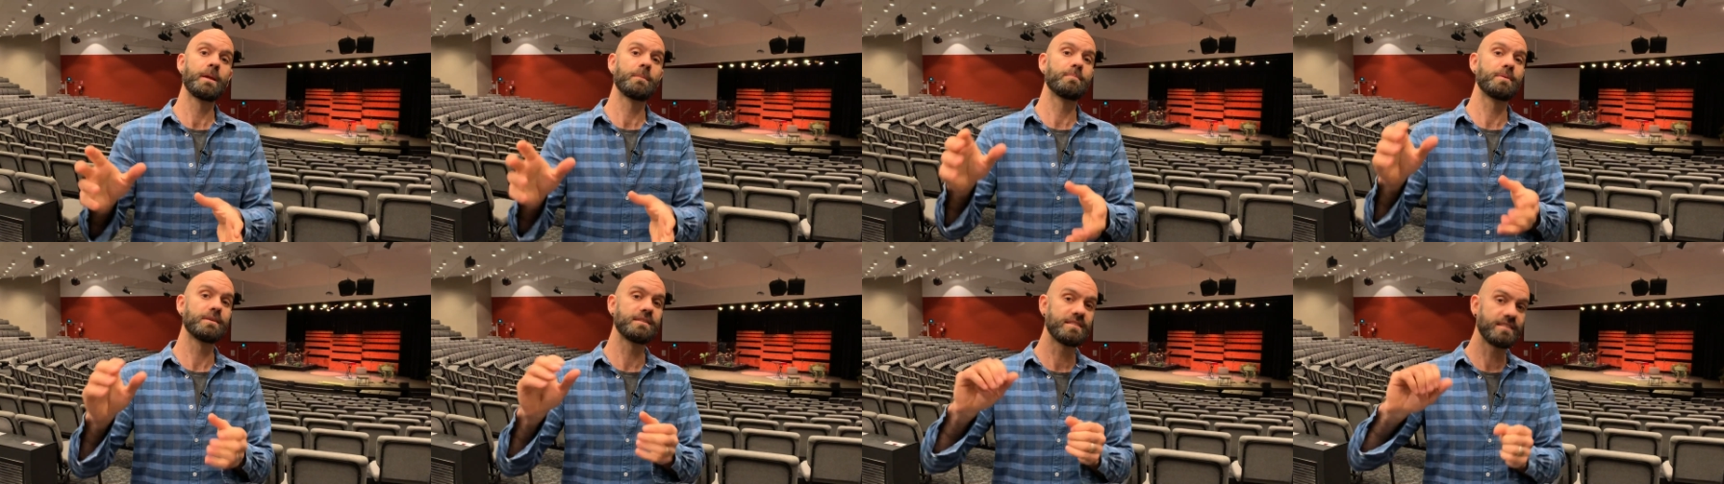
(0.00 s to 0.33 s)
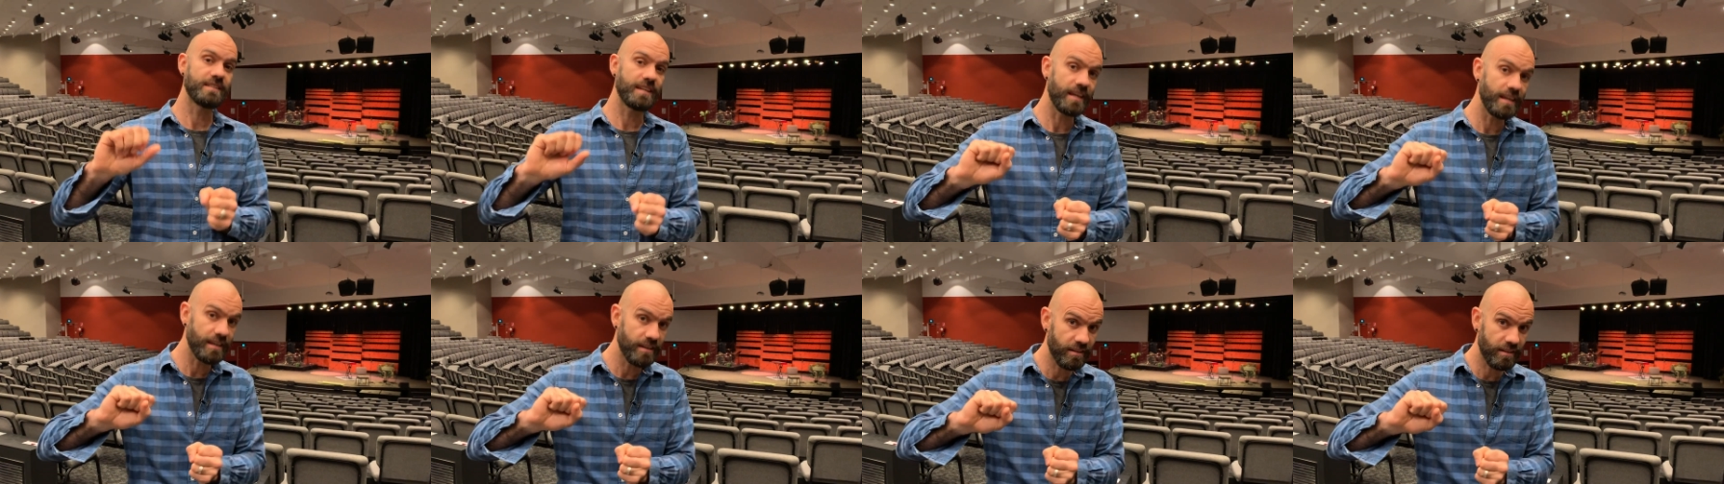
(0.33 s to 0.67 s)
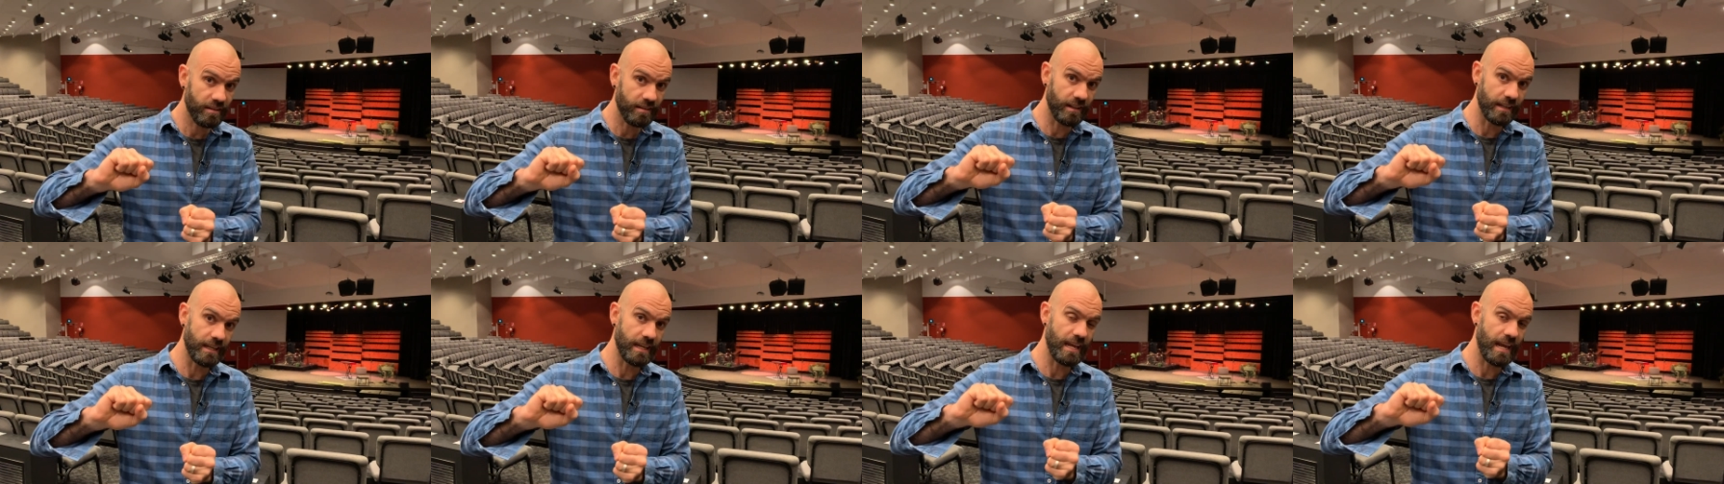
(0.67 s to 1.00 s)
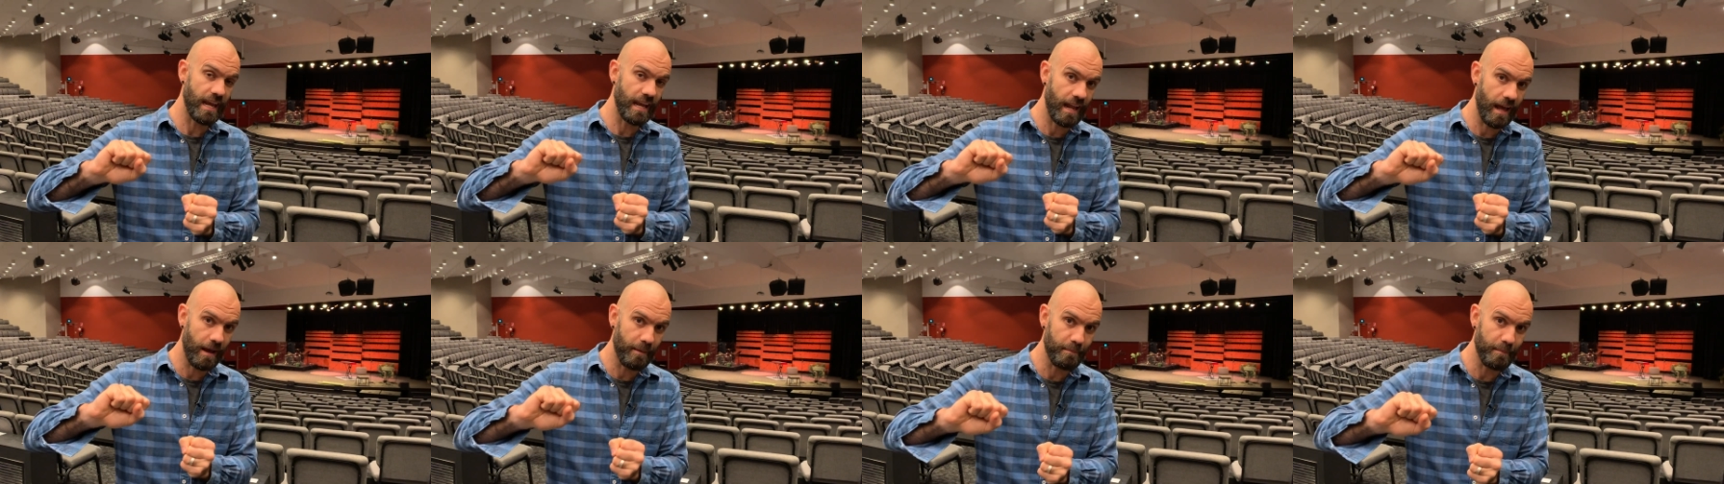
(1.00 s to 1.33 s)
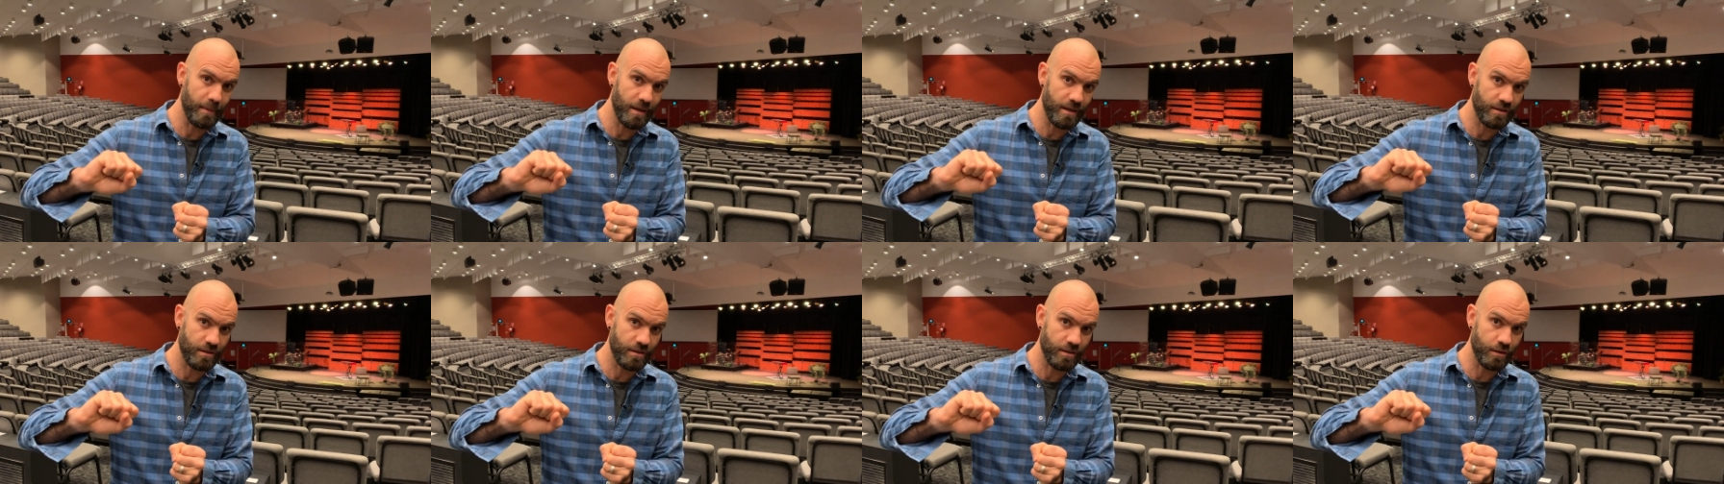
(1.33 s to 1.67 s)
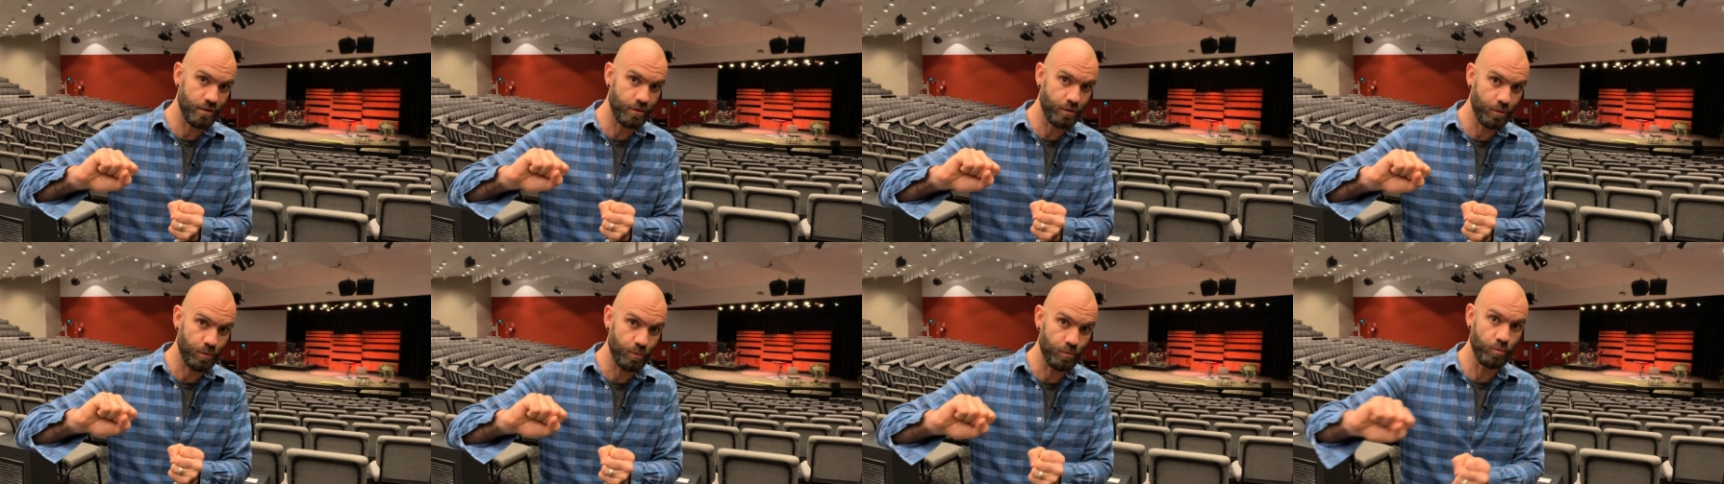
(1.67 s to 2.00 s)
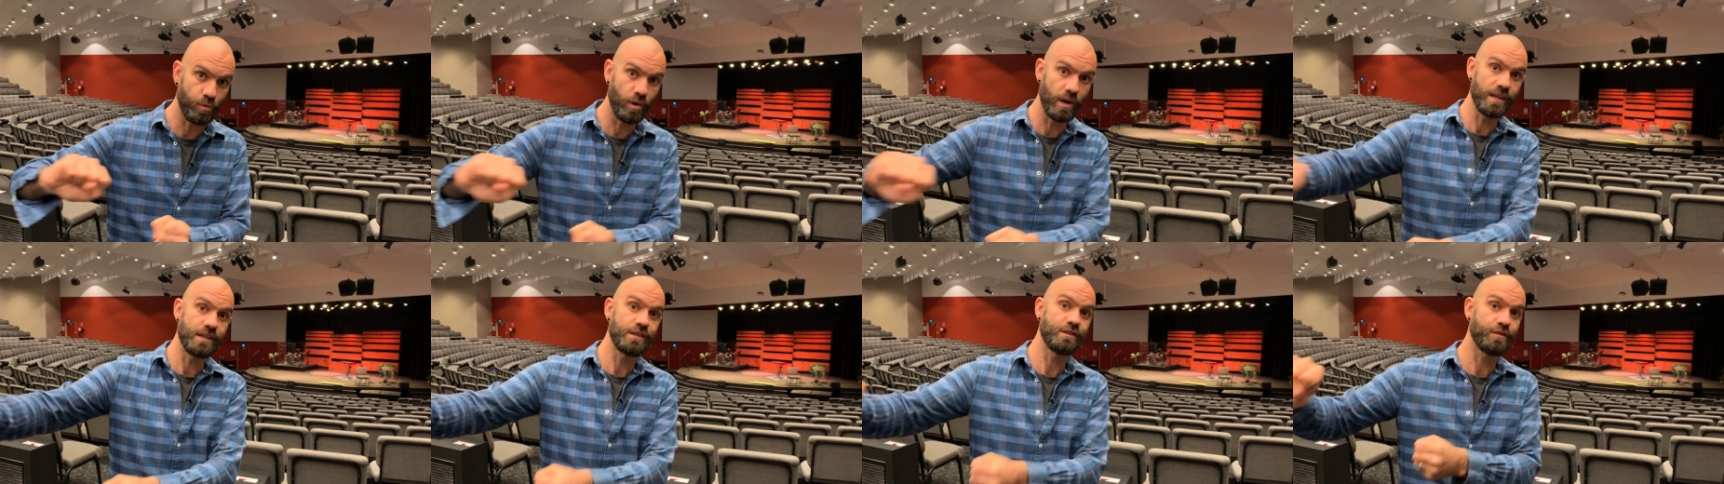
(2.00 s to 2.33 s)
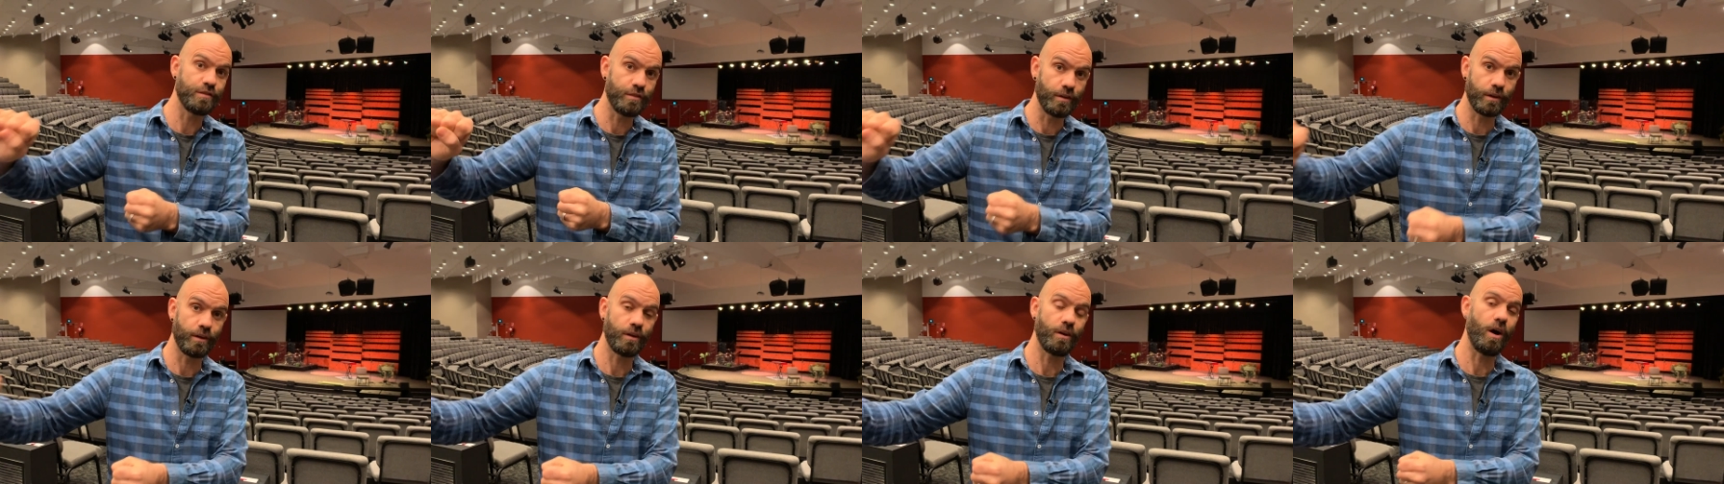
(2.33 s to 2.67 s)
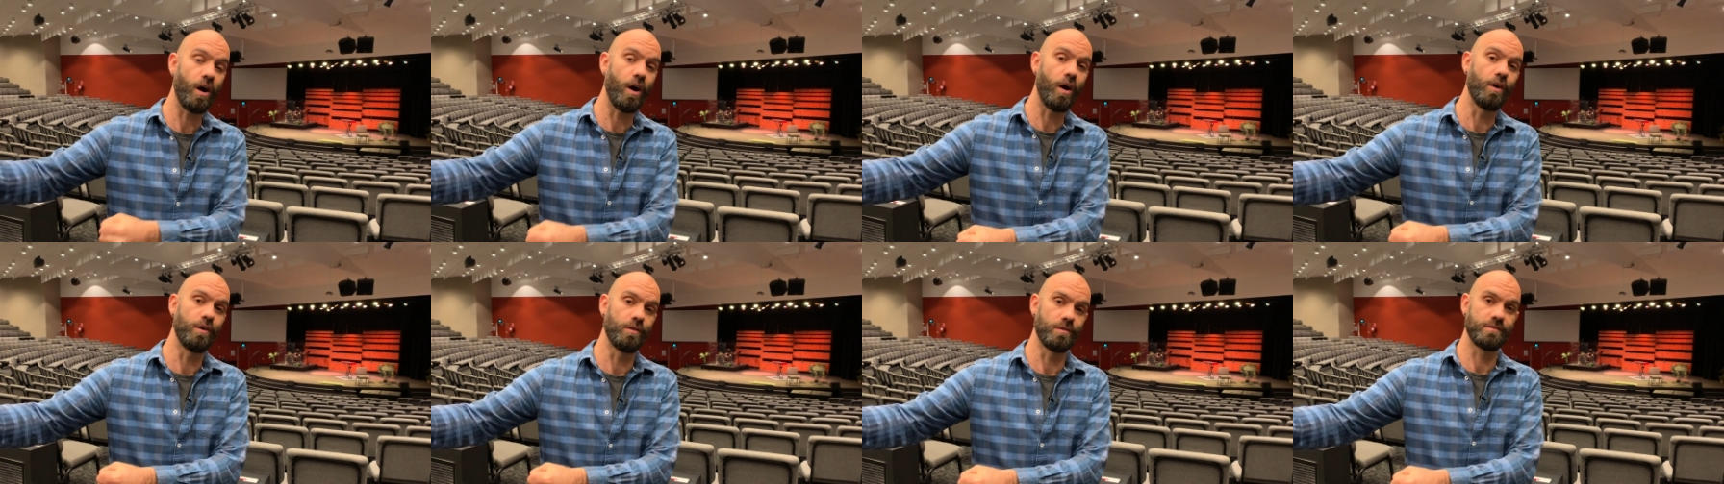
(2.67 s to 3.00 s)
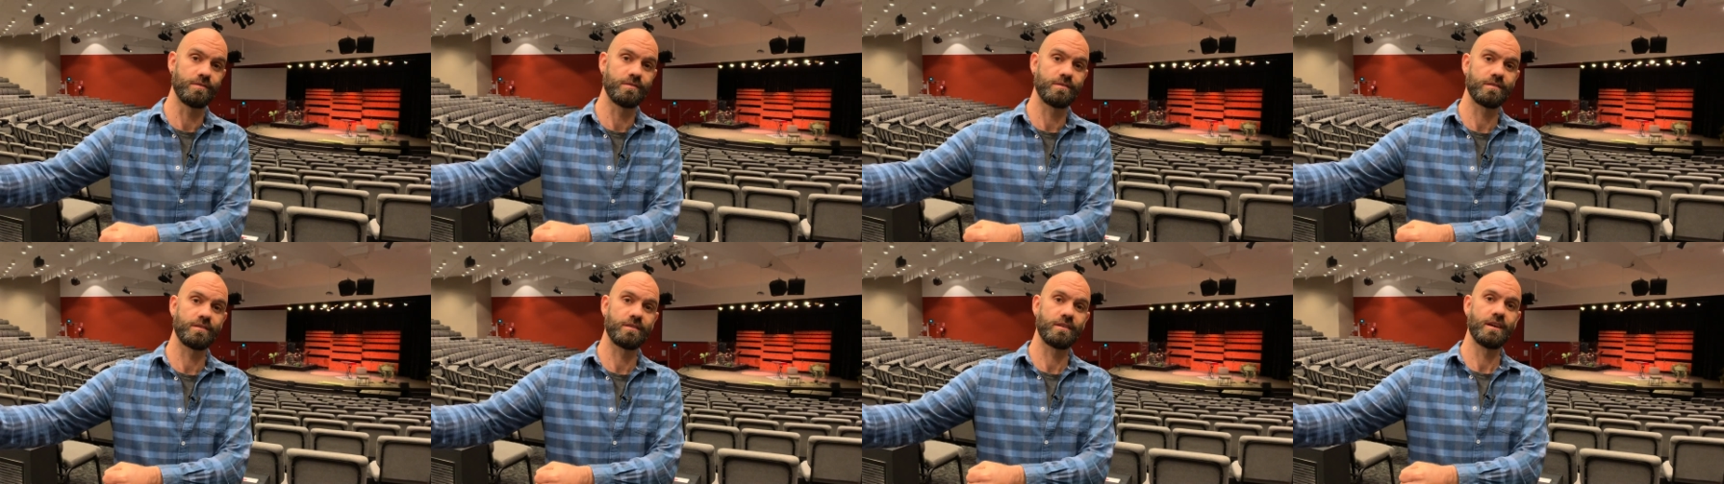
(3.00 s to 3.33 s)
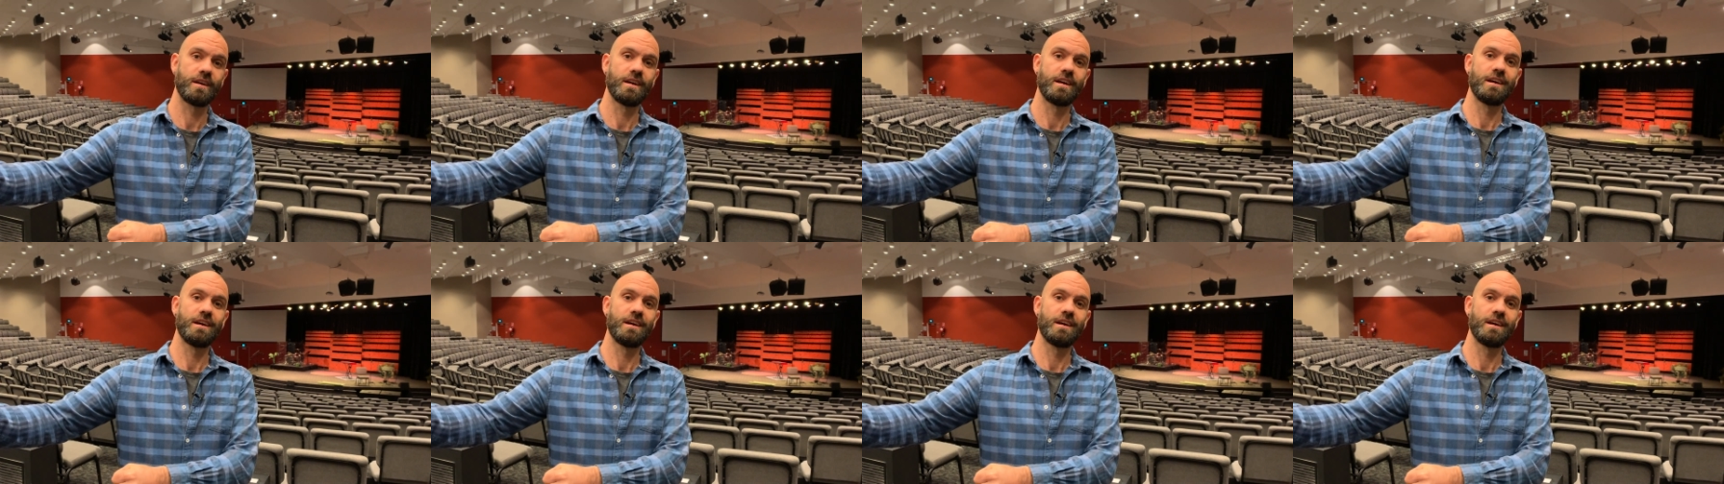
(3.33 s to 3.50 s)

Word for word: particularly in our mission to reach the coast,